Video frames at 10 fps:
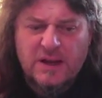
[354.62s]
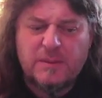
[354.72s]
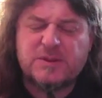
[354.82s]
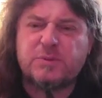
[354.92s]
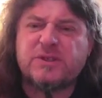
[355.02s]

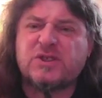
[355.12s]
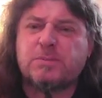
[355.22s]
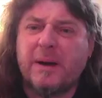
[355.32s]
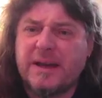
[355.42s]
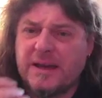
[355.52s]
It's pretty
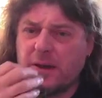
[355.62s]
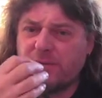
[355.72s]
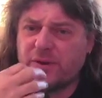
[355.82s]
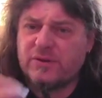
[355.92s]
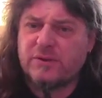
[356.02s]
spiky
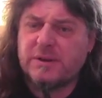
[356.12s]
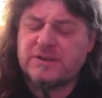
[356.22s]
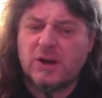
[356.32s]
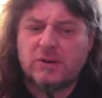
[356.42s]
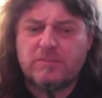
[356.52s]
up front of my
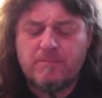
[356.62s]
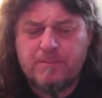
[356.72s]
tongue,